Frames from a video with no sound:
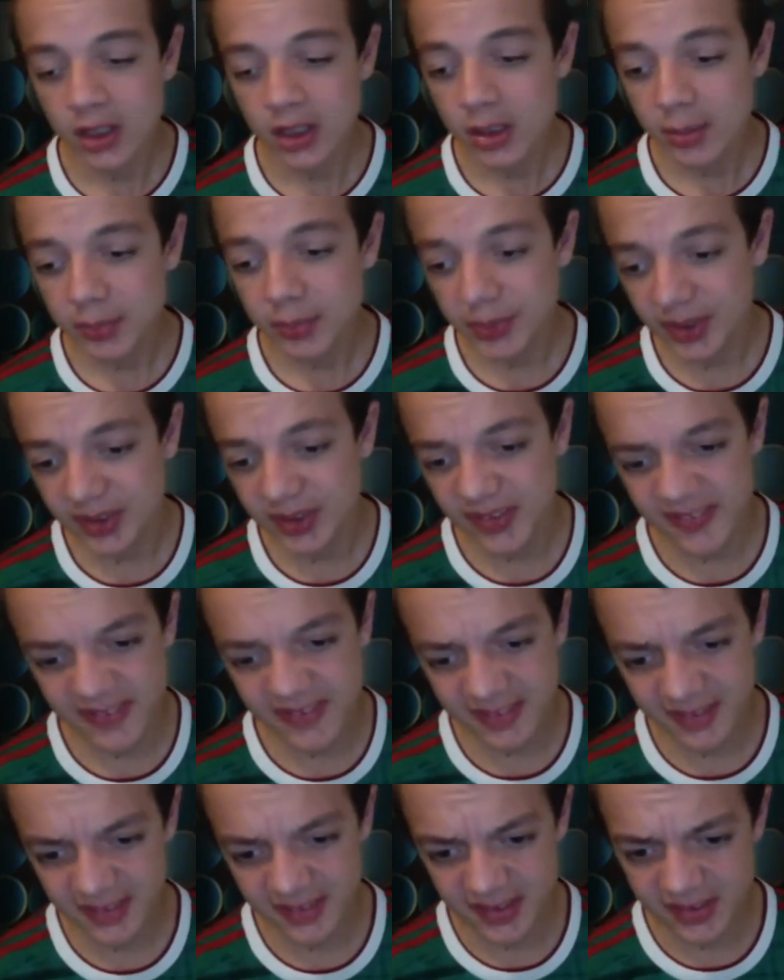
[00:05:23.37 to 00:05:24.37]
but
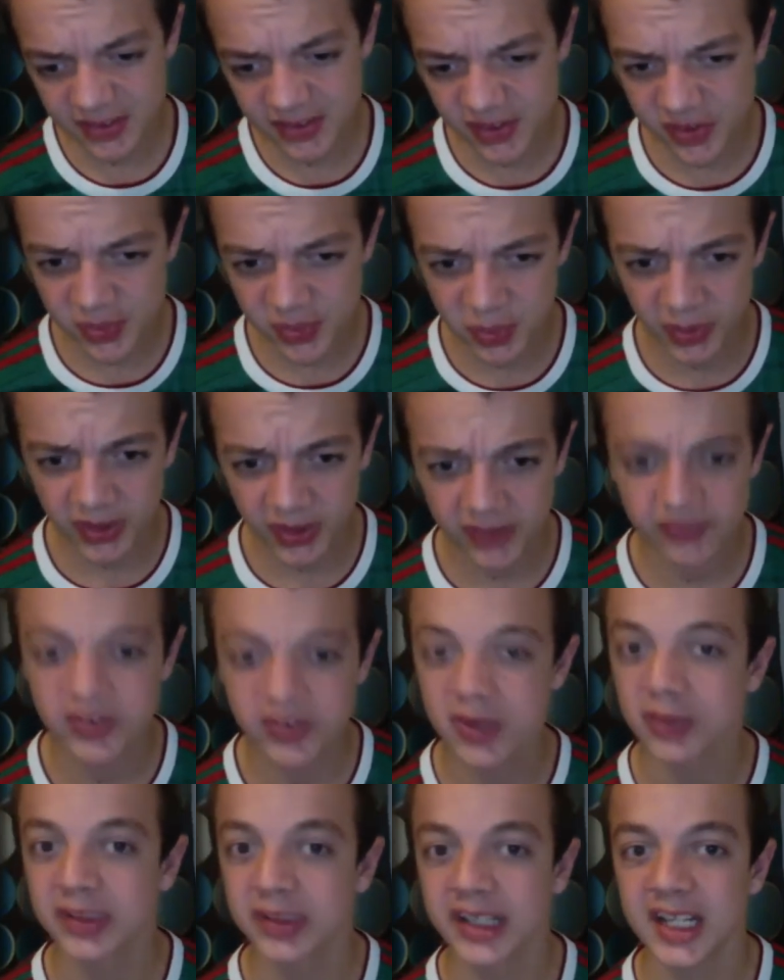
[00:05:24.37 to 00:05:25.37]
this is one of the
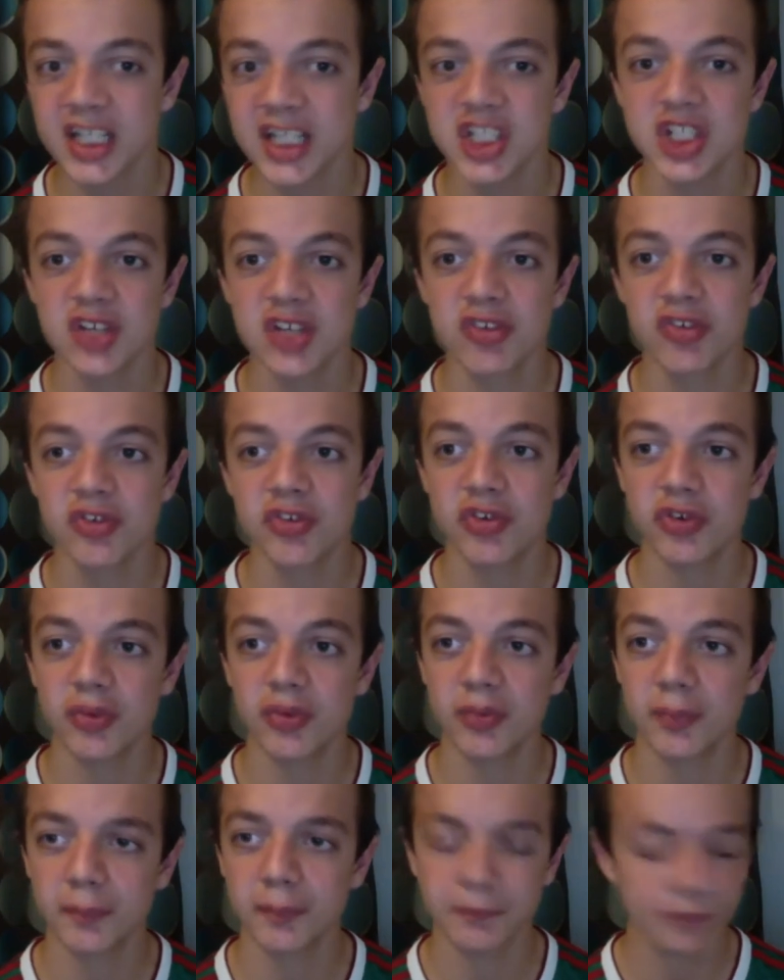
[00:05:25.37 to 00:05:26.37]
few occasions
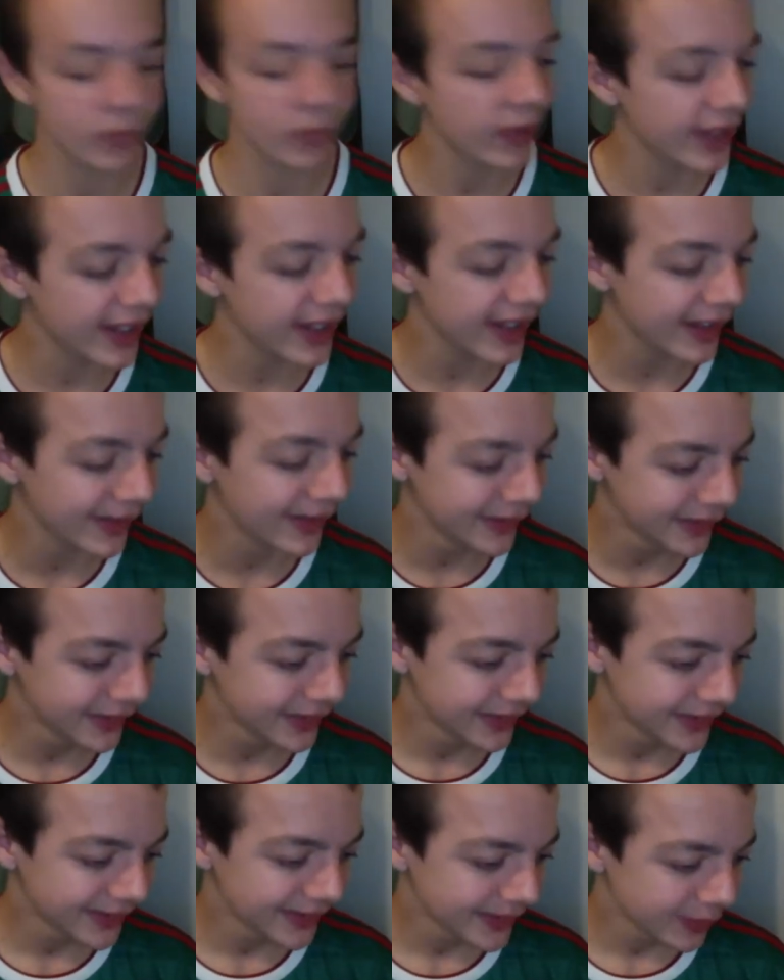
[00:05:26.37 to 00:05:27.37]
where
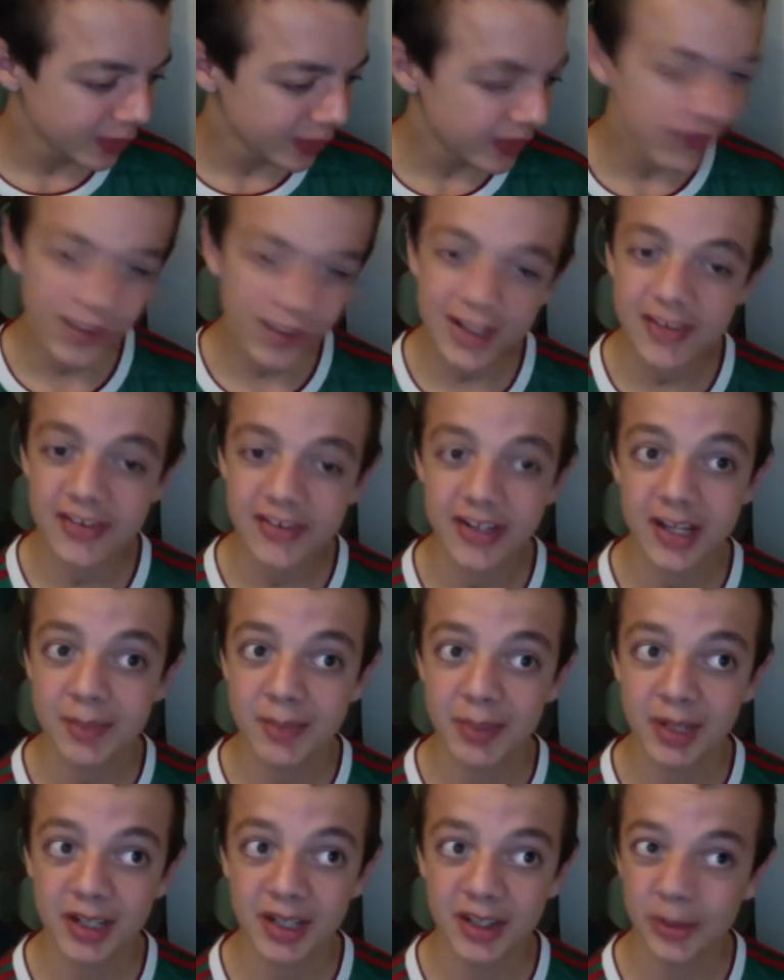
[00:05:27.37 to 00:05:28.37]
we fell asleep
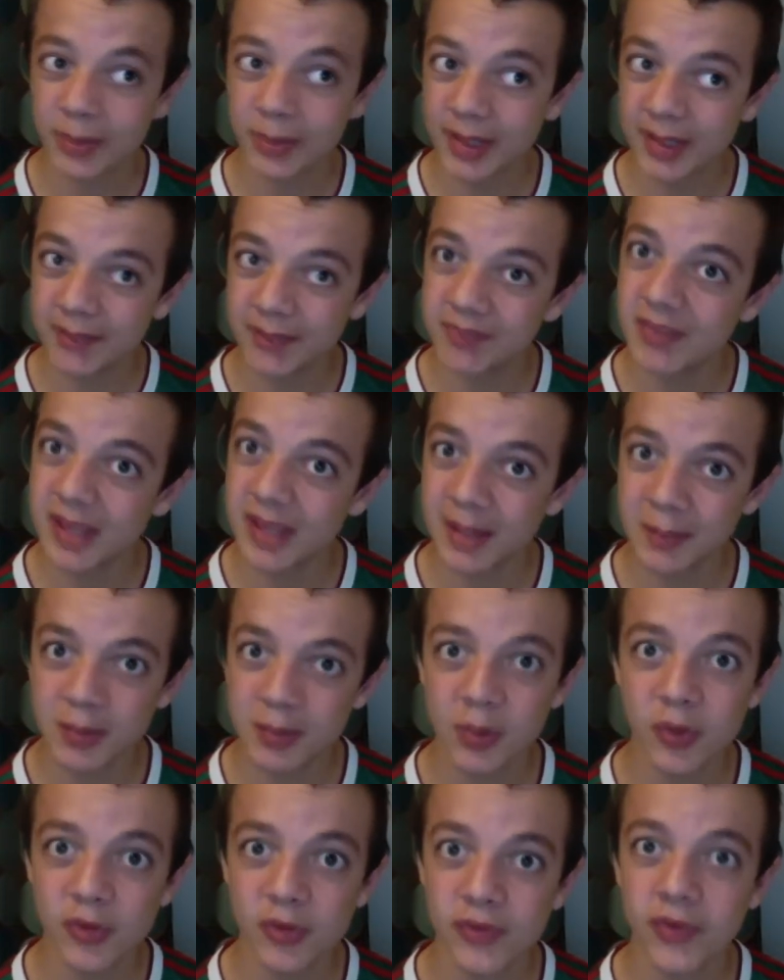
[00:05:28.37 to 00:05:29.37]
a little bit, and we
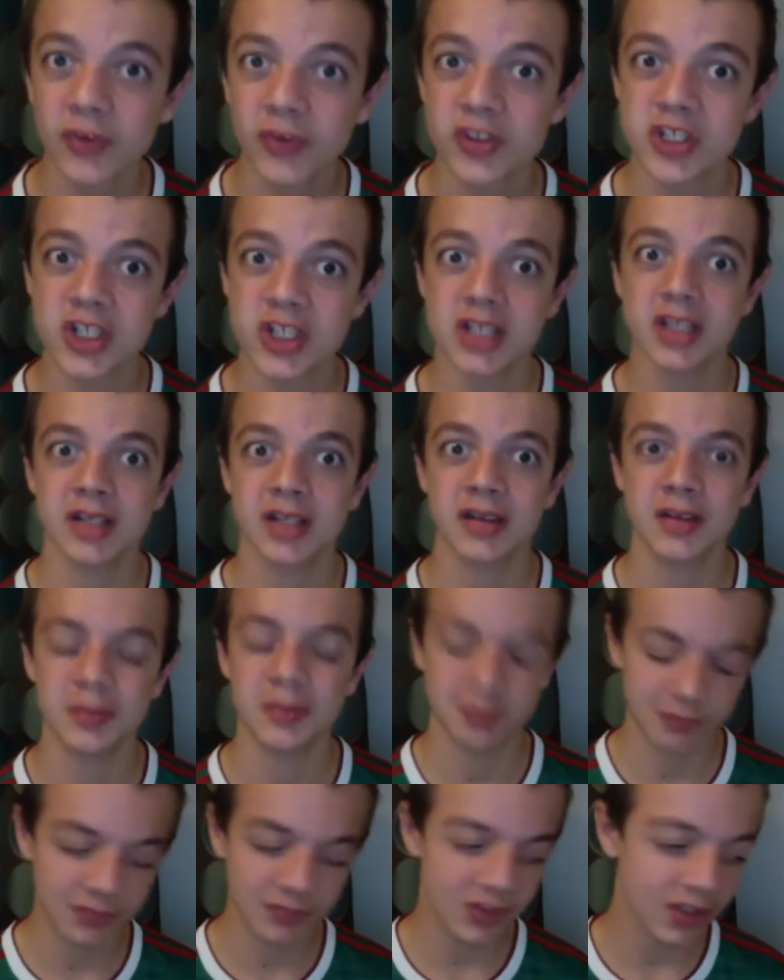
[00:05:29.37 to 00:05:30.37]
were fortunate, and
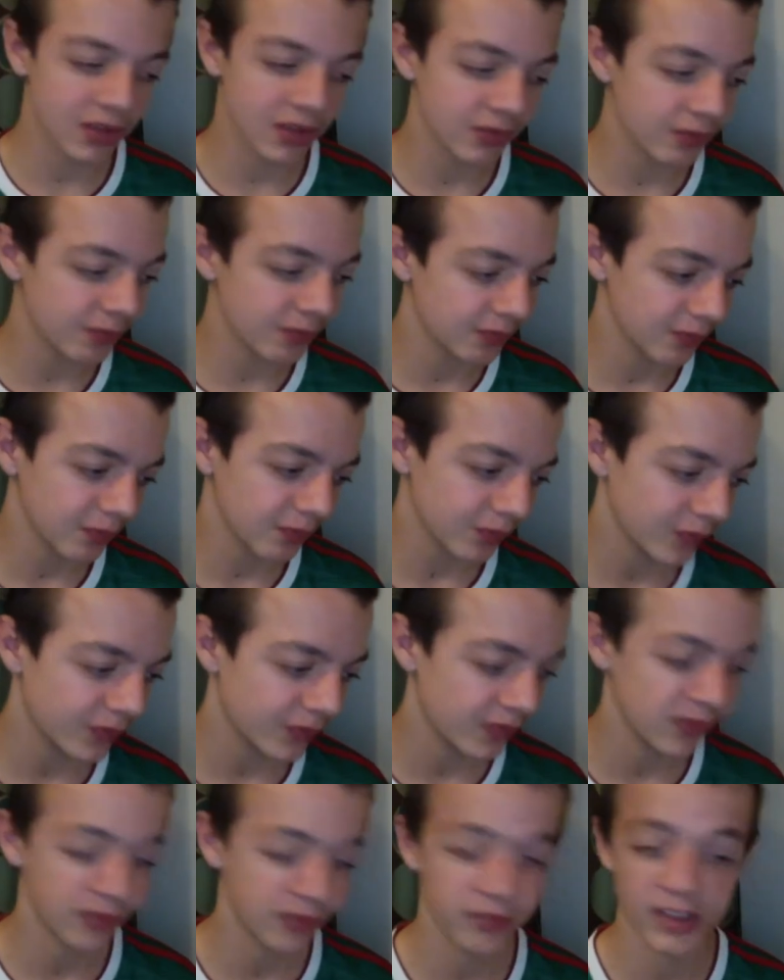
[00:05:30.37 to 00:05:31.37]
you know,
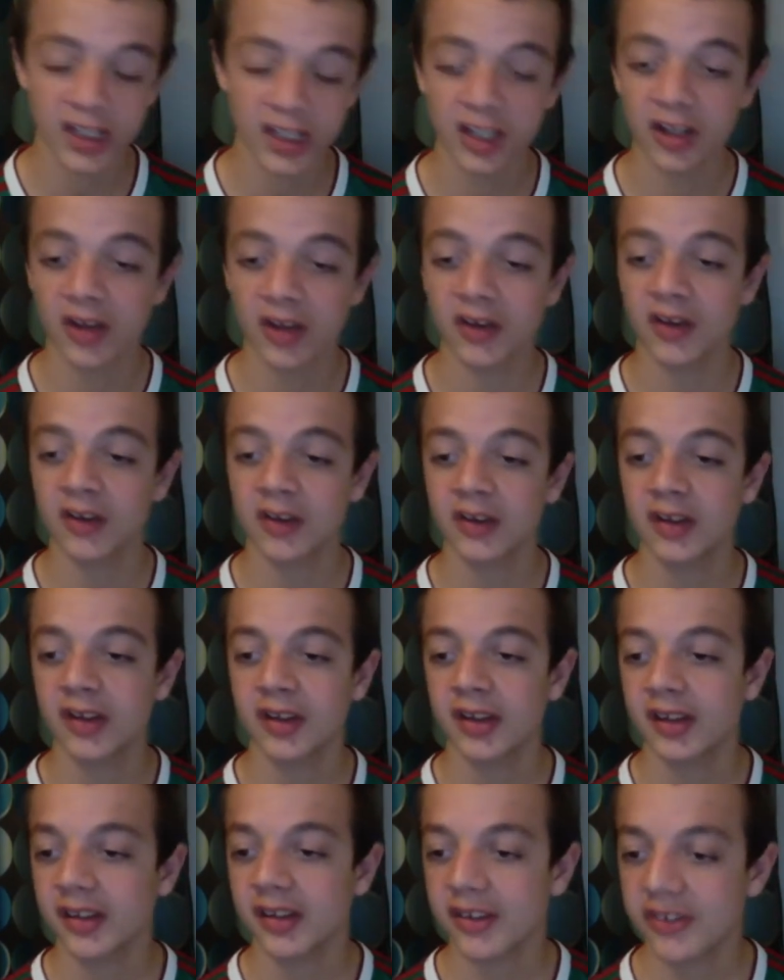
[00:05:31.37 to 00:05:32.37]
VAR
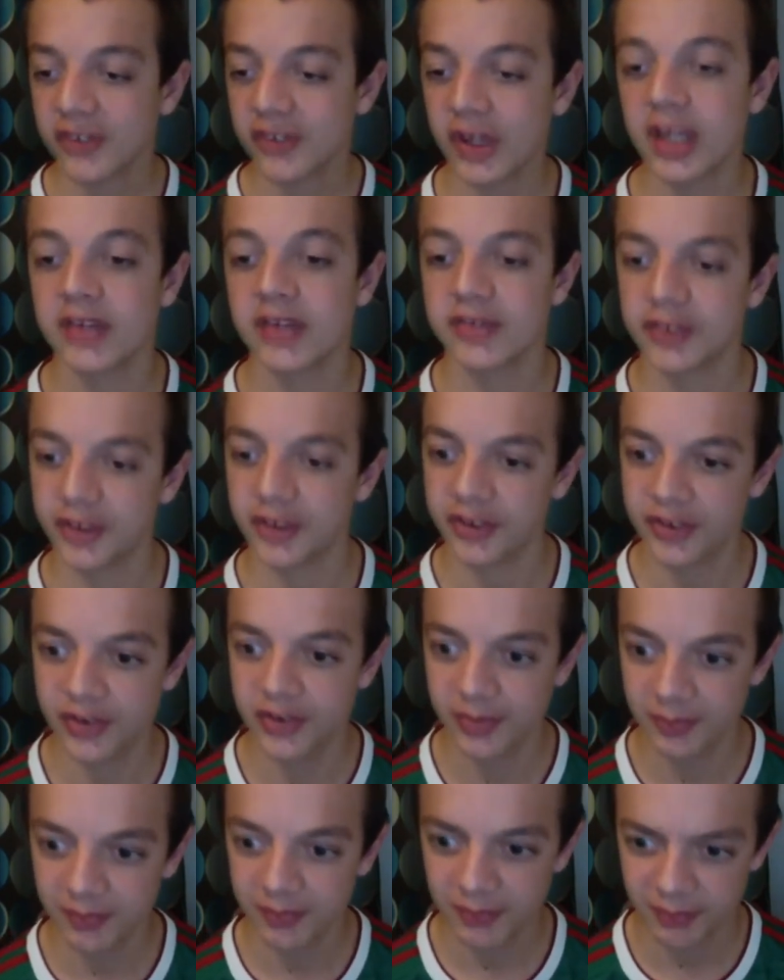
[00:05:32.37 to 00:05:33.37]
saved us
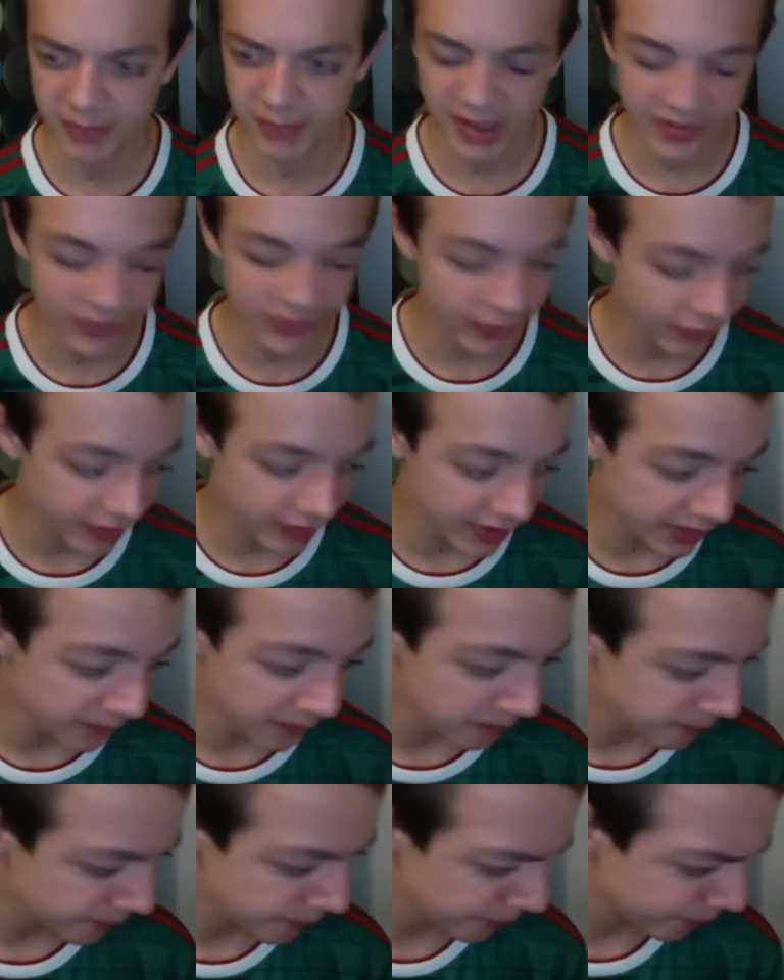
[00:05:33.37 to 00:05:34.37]
massively,
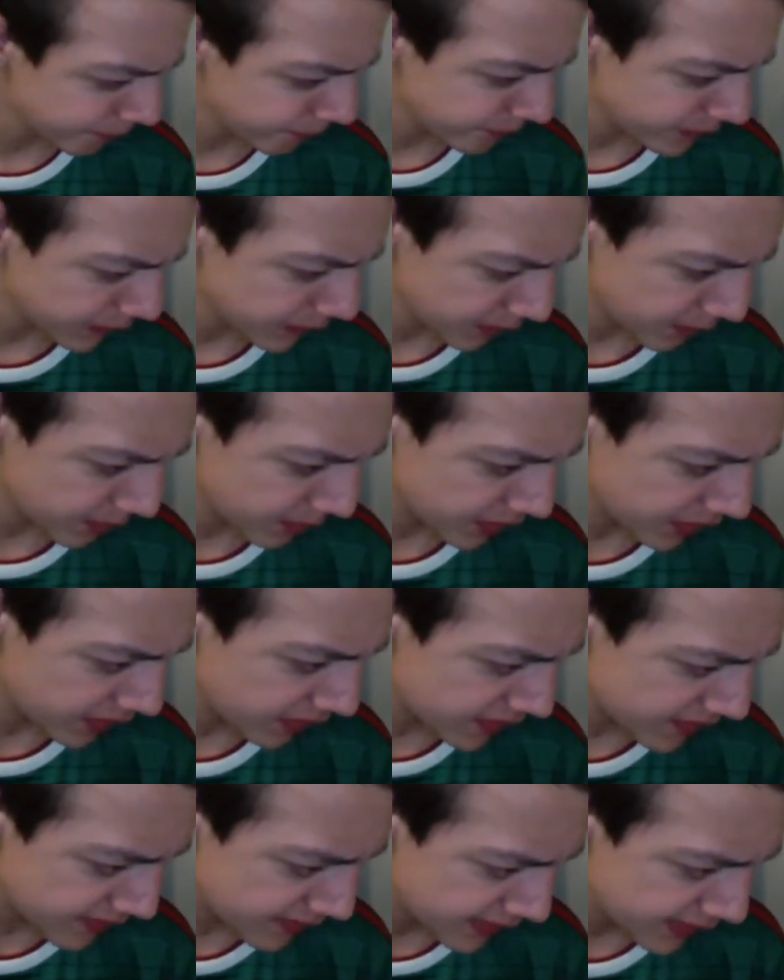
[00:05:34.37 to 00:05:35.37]

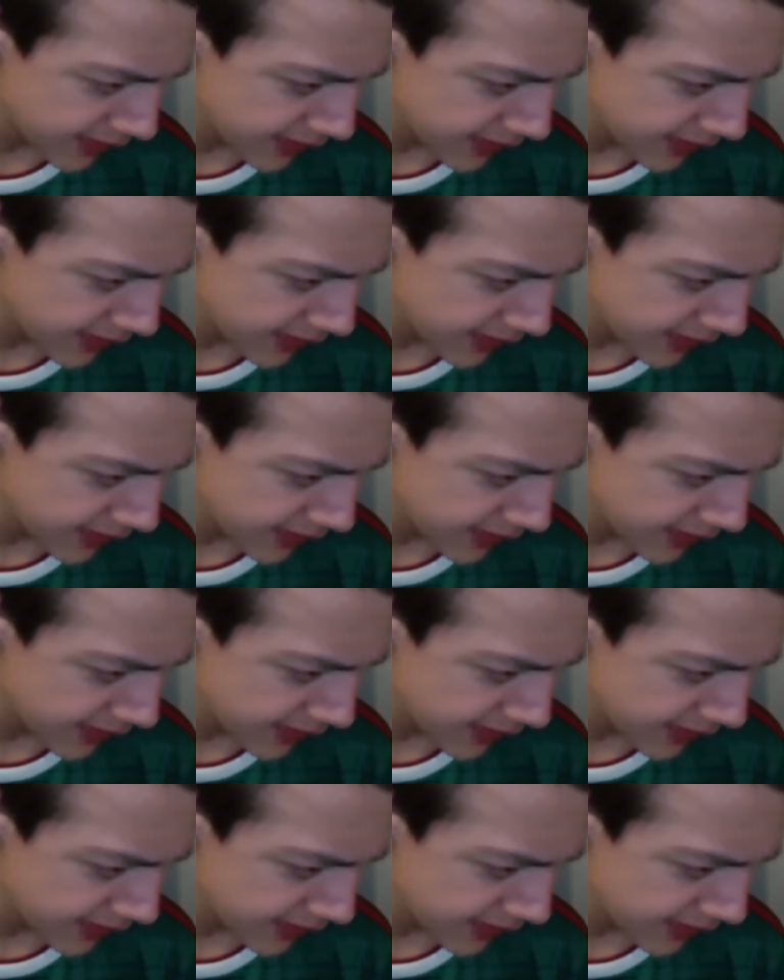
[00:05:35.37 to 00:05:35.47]
because